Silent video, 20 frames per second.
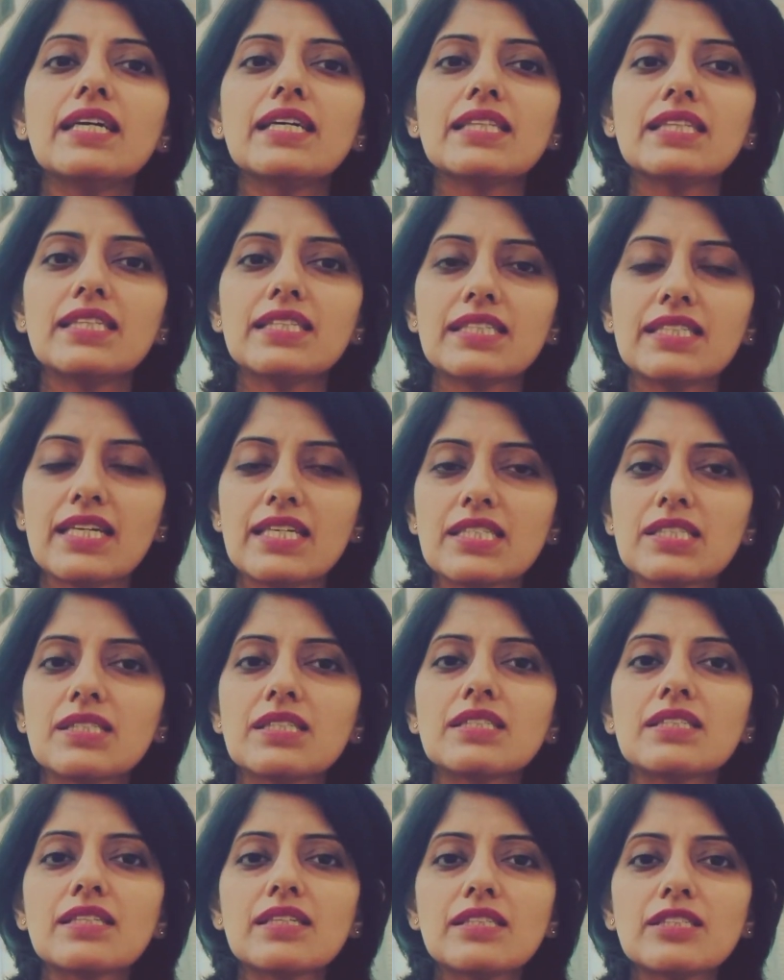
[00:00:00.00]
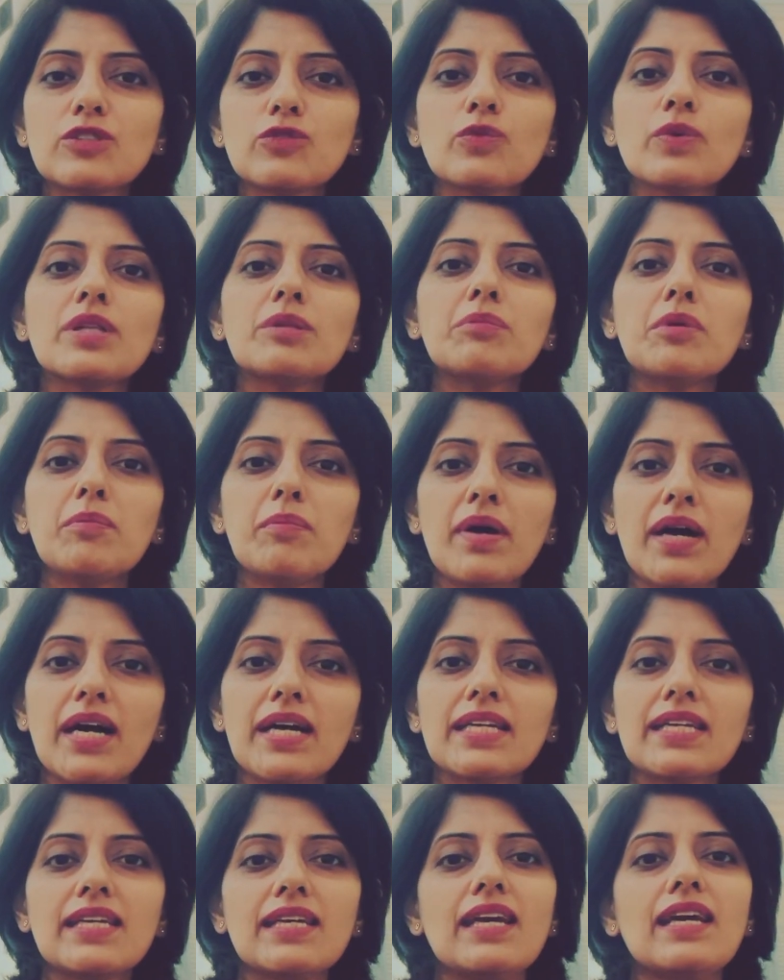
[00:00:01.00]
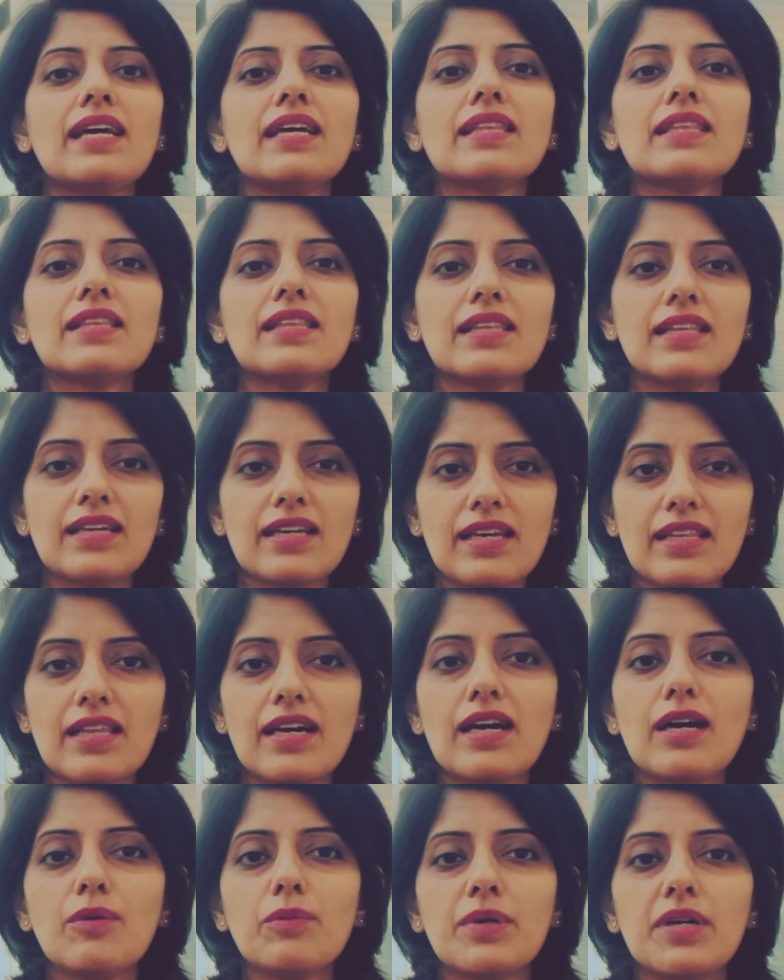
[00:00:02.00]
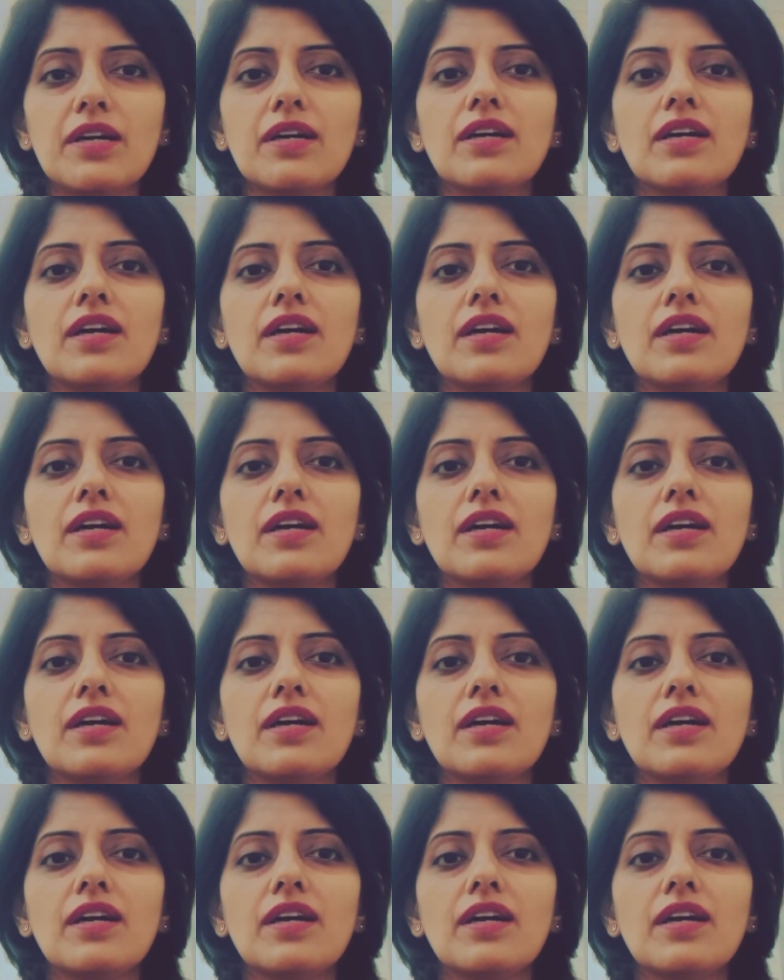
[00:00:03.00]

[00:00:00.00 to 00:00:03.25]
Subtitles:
the test results will be back in an hour.